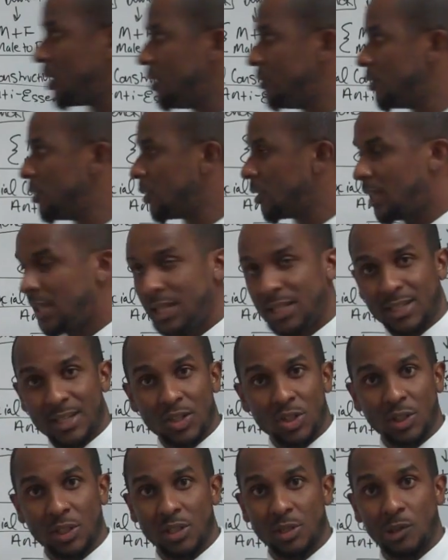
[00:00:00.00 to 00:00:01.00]
even an
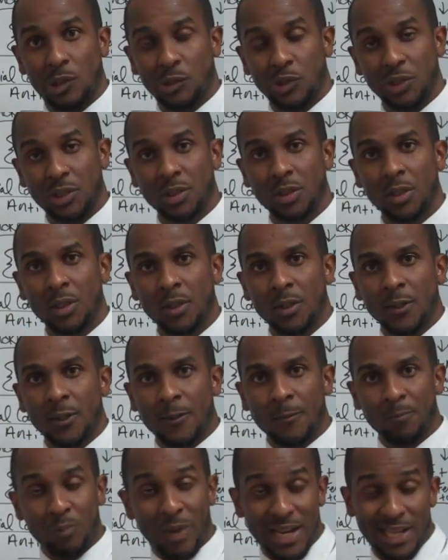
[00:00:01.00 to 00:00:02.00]
essentialist notion,
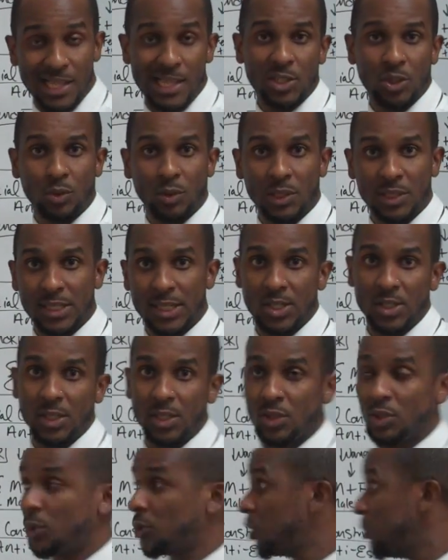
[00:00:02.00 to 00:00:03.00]
biological
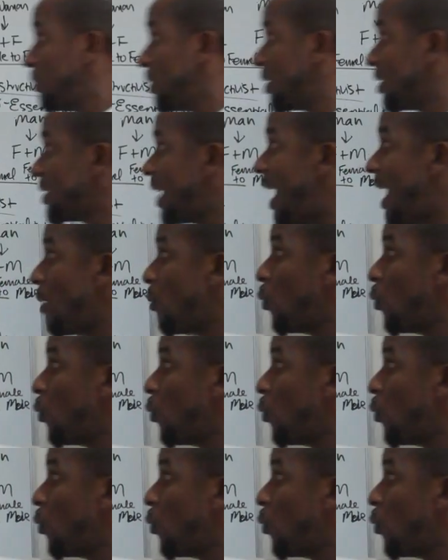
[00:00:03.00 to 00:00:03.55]
essentialist notion, because I